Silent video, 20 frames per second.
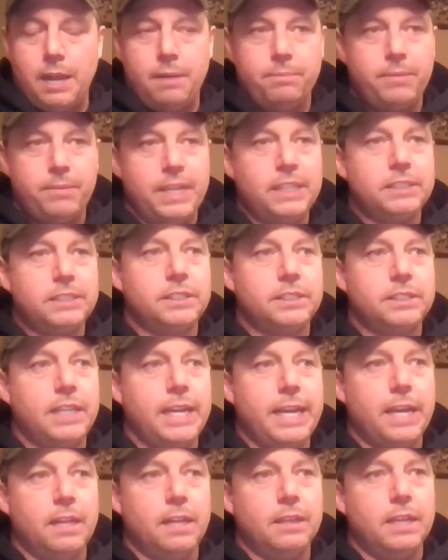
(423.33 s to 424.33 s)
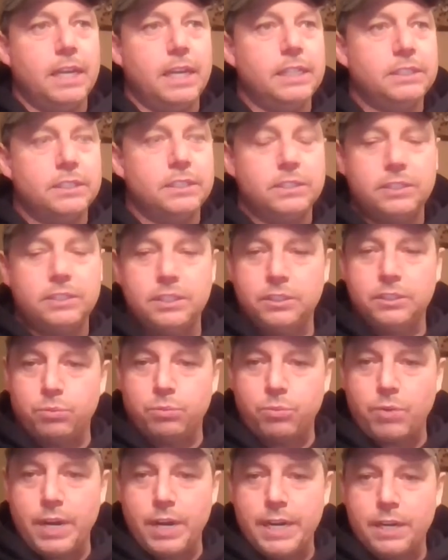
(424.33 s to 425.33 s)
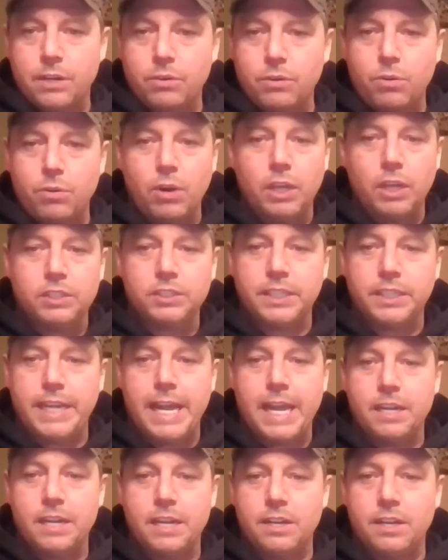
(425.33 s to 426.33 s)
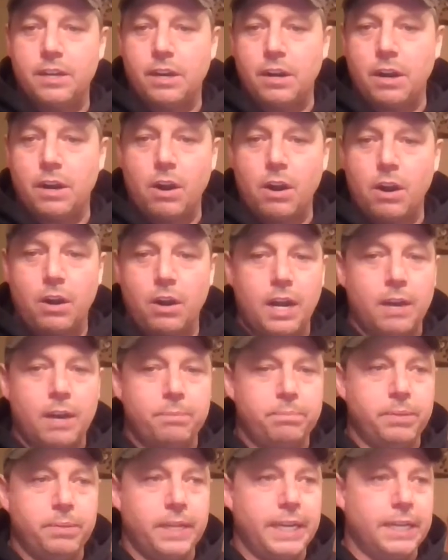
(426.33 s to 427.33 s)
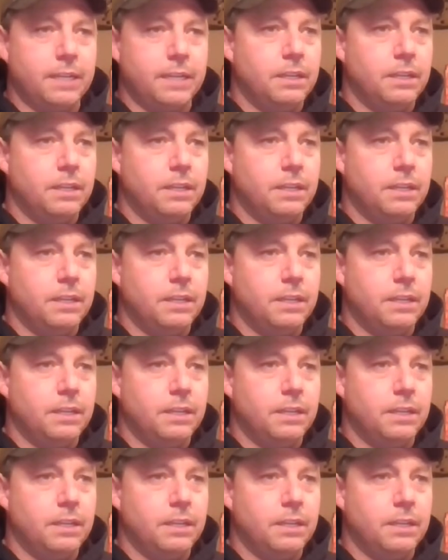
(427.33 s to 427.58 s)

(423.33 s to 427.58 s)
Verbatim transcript: They say licenses right across Canada are up like